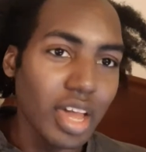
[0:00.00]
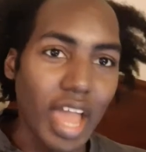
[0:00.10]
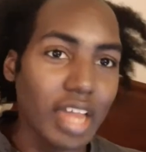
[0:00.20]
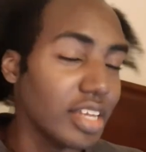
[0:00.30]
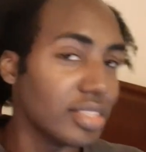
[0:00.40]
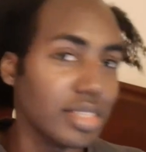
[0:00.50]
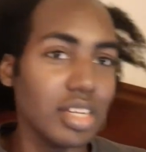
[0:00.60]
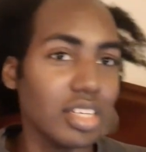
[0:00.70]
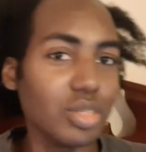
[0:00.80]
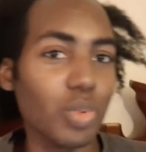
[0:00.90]
And see,
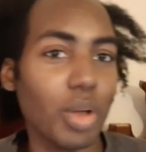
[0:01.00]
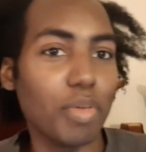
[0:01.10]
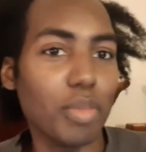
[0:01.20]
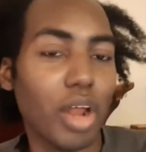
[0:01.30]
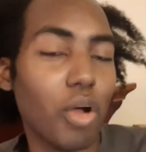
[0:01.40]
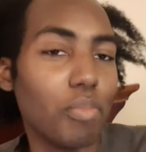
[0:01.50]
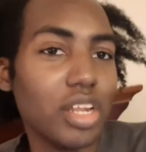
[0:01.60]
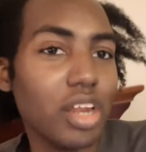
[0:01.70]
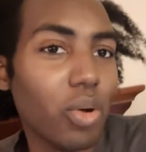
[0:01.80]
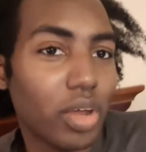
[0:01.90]
this is what people don't be
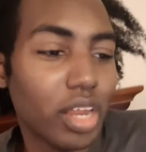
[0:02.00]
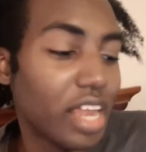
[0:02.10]
knowing,